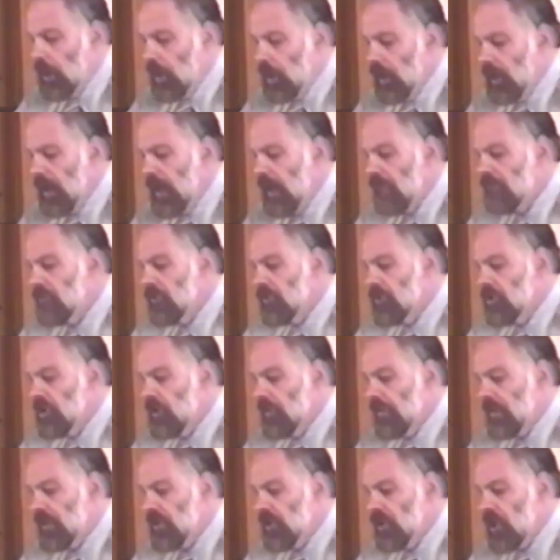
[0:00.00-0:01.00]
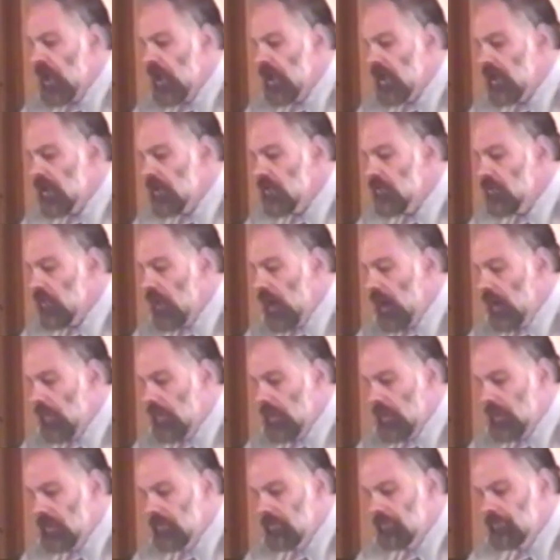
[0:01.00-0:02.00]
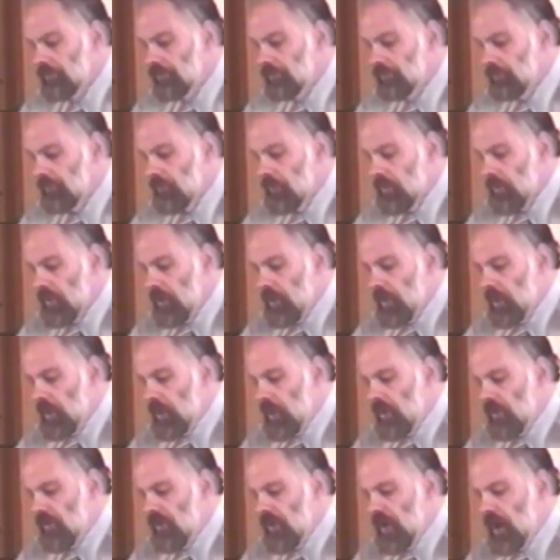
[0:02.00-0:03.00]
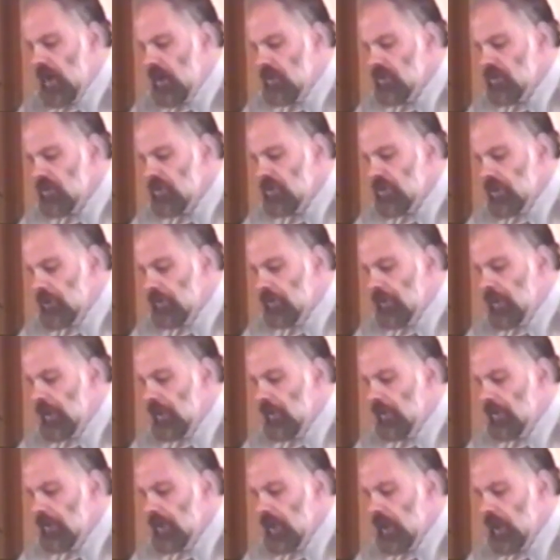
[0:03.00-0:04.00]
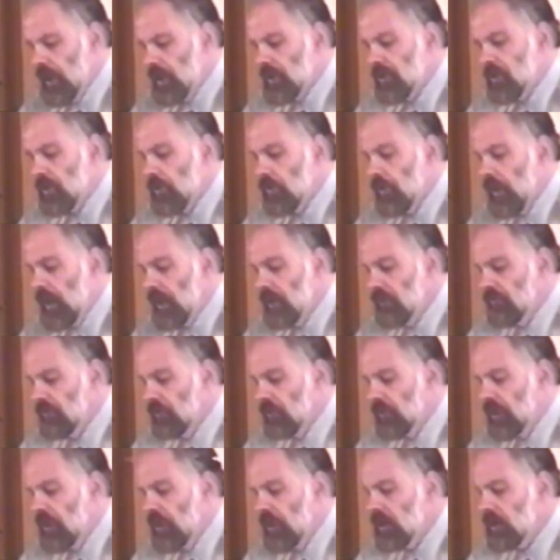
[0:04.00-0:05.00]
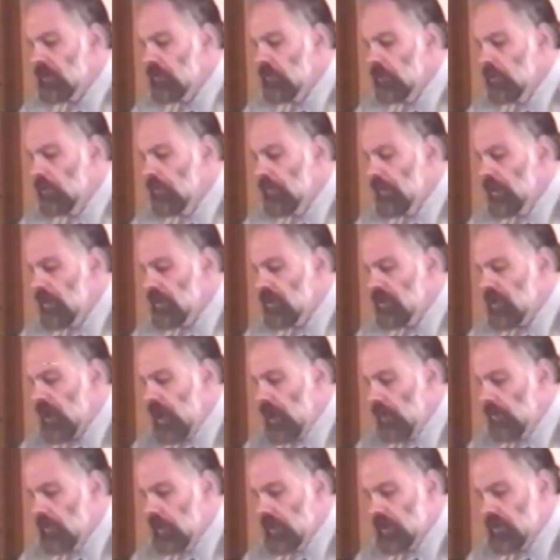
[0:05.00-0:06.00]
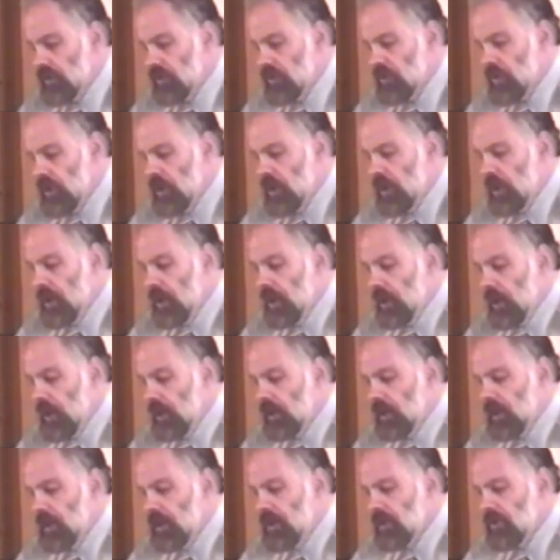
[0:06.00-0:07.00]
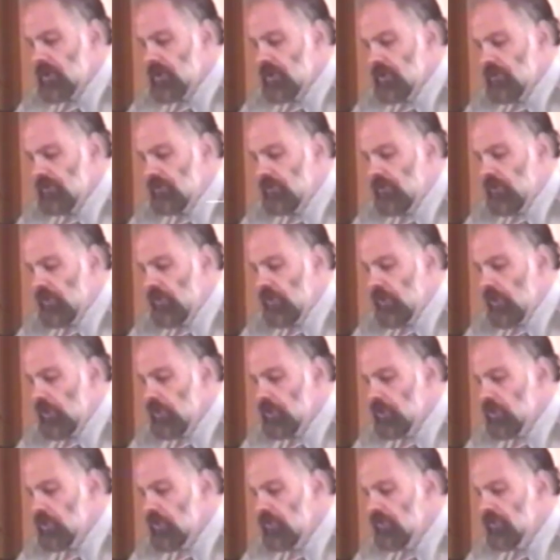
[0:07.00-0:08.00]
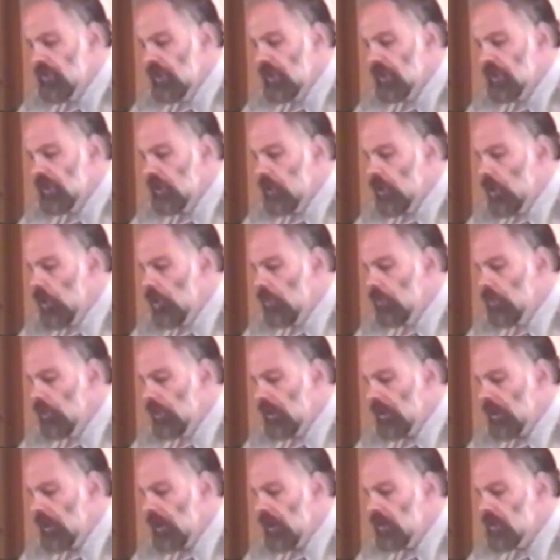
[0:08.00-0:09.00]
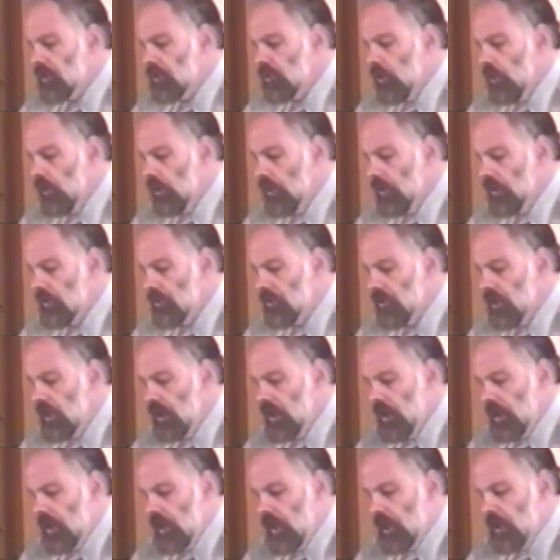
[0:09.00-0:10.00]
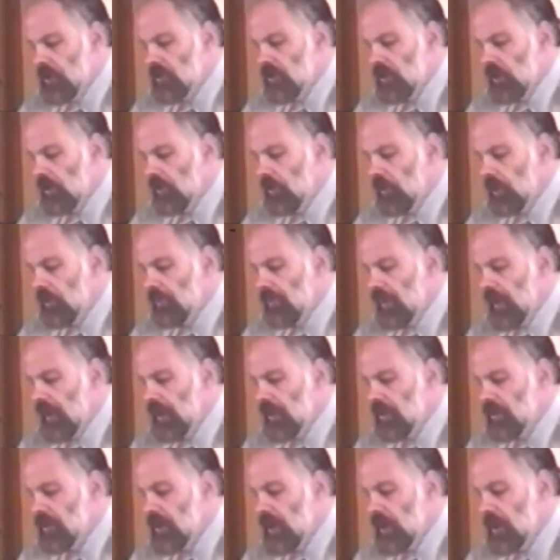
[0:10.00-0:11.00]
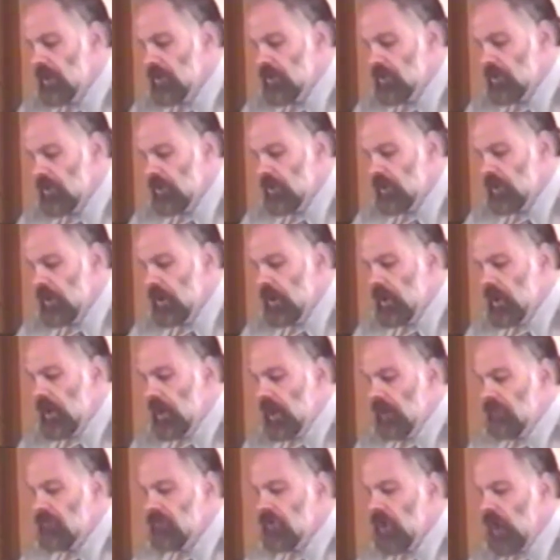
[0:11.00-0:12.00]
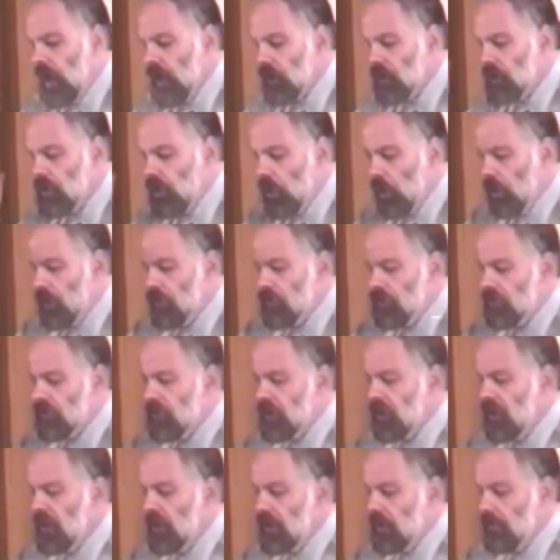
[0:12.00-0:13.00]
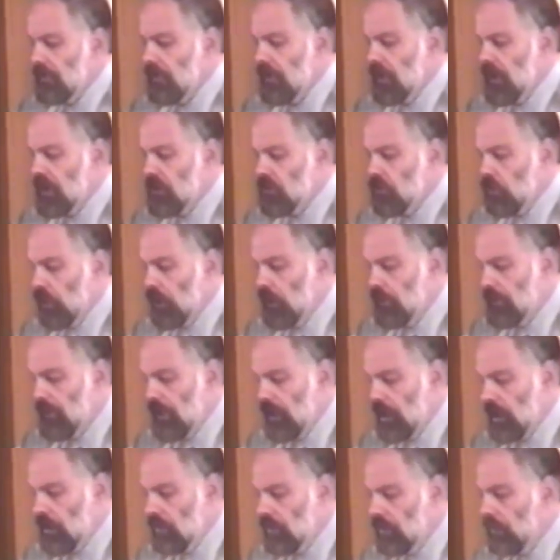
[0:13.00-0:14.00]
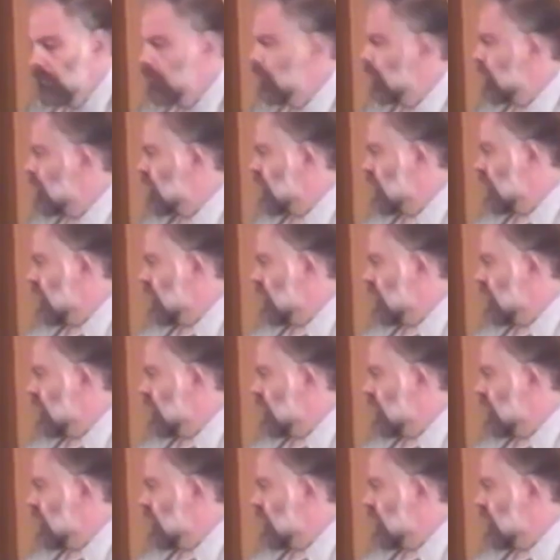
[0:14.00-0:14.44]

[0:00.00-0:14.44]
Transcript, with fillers: after some exciting drama, a thousand year paradise, a rightful kingdom will be established, at least for those who have done their homework and chores and generally paid attention, have not gone to sleep, as one parable puts it.